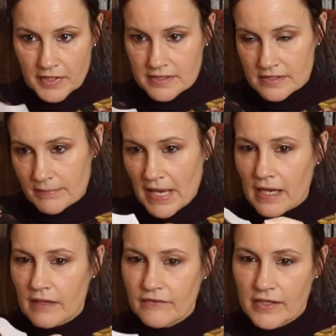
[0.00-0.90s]
there's the
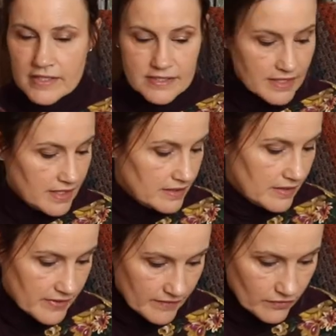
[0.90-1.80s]
back facing,
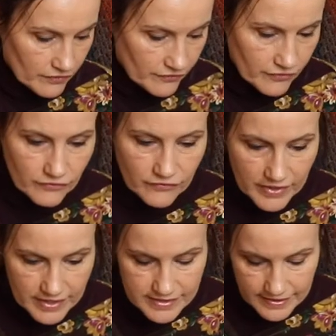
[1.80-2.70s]
and then I've got the front
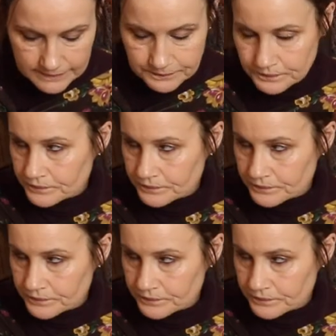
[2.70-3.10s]
facing.